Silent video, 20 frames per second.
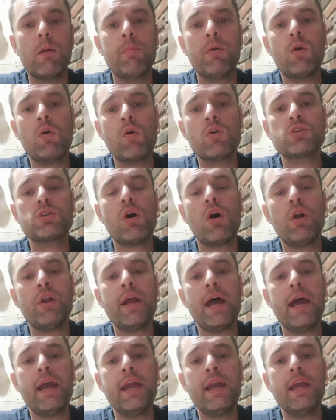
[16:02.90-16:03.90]
Because
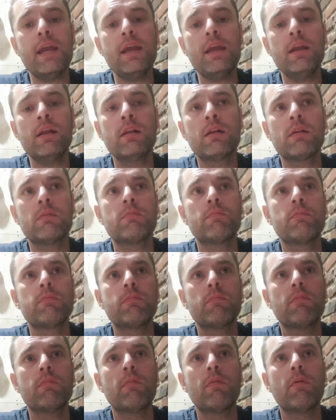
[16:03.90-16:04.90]
on a
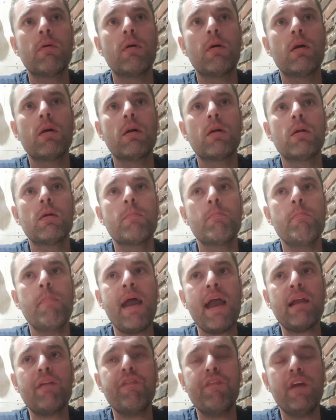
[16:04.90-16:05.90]

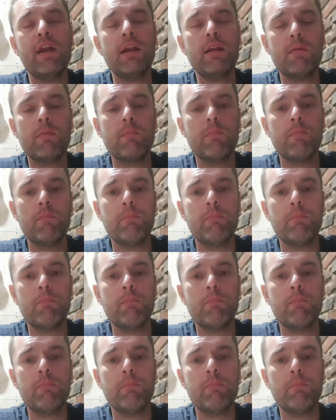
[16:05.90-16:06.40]
MagFed